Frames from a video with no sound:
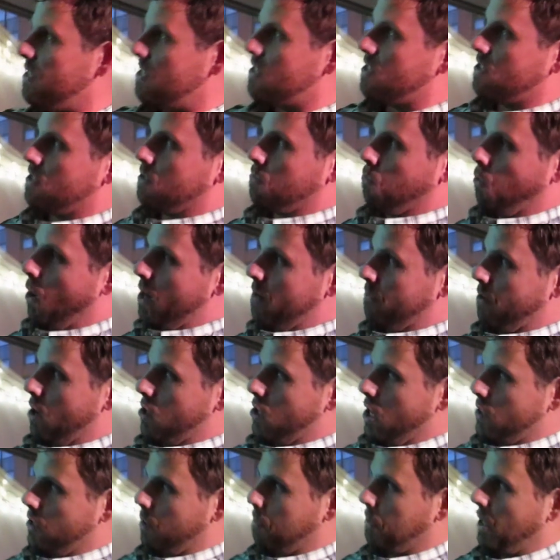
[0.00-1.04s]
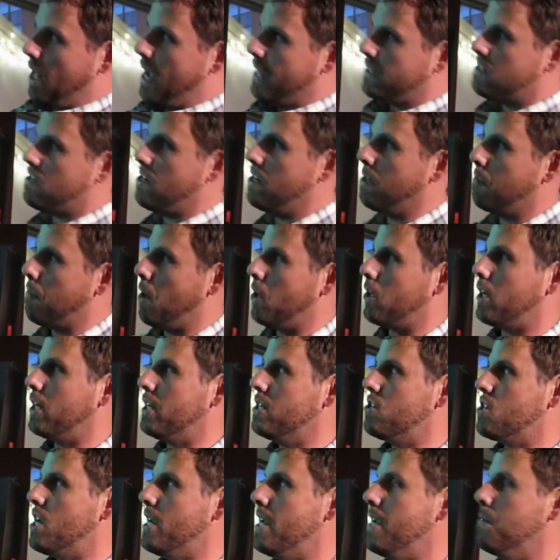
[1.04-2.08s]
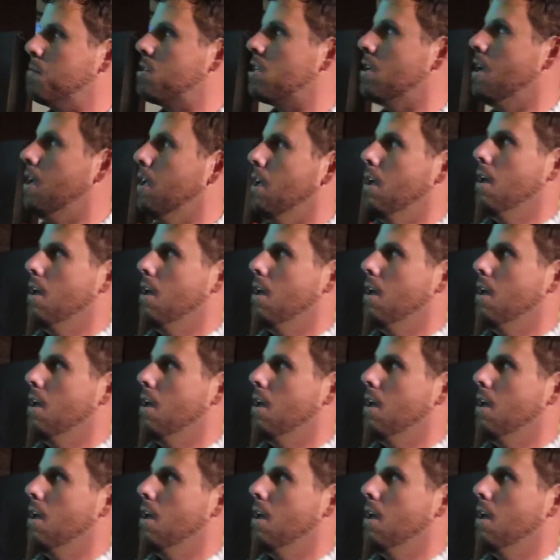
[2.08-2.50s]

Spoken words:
this is one of our other plots here, Market and James.